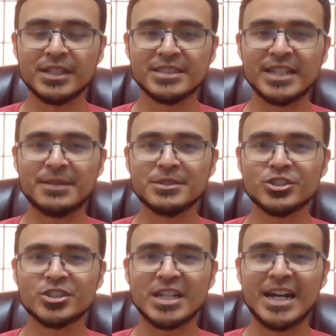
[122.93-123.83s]
His name is
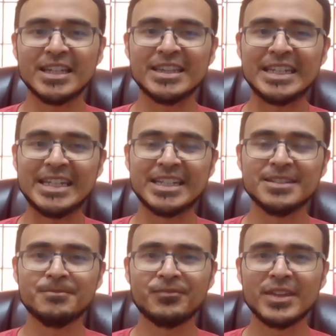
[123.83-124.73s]
Shai
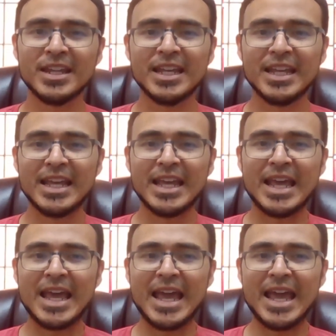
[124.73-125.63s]
Linne.
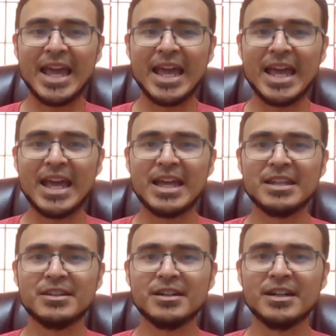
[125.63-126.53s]

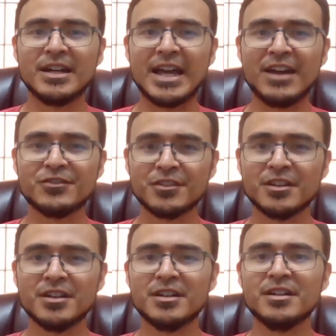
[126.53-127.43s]
And uh, after
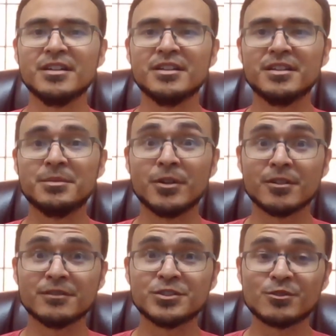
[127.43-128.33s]
the uh, the murder
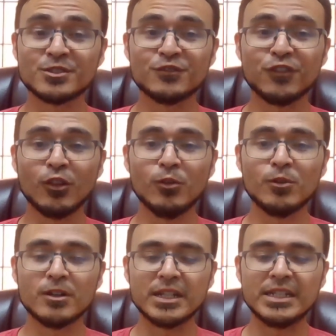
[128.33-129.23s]
of George
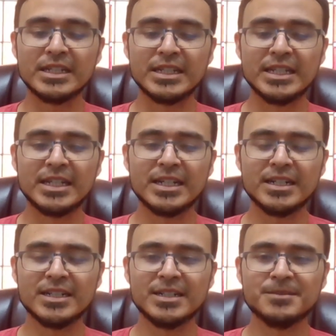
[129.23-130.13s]
Floyd,
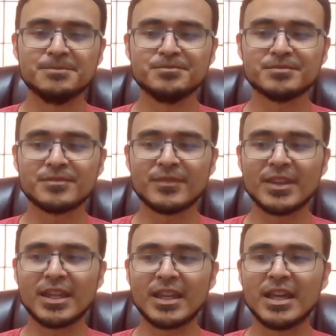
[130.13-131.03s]
um,
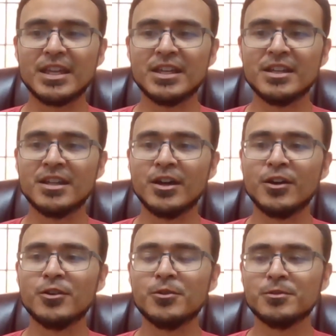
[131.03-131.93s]
you
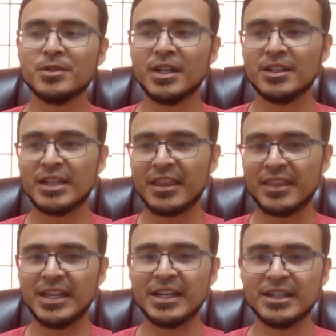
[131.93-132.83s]
know, uh, I
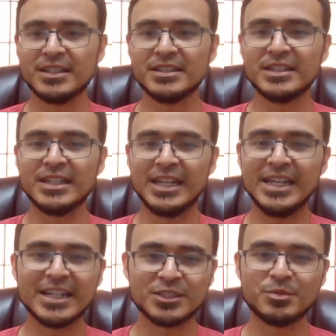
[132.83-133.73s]
think uh, he
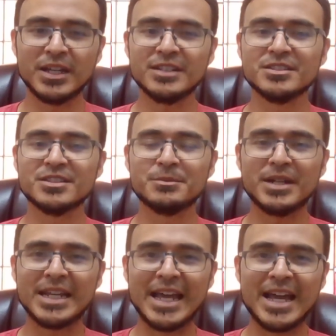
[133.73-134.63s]
explains that
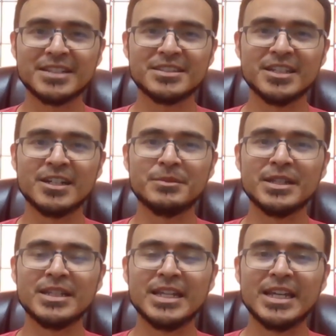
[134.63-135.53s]
somebody asked him, and
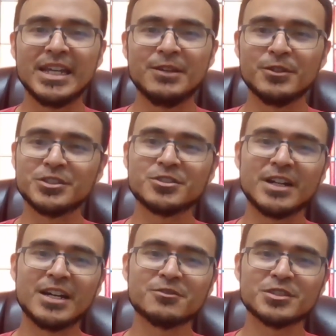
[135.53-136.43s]
he wasn't sure
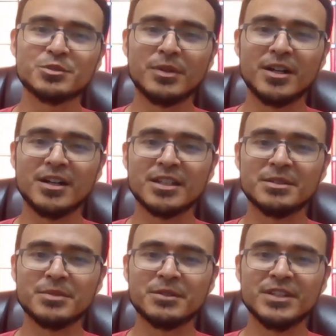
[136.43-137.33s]
how to respond.
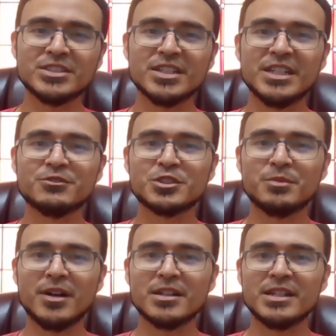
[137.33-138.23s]
And but eventually he
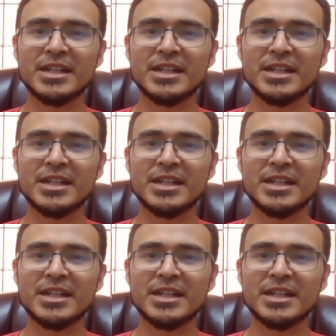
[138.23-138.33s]
responded.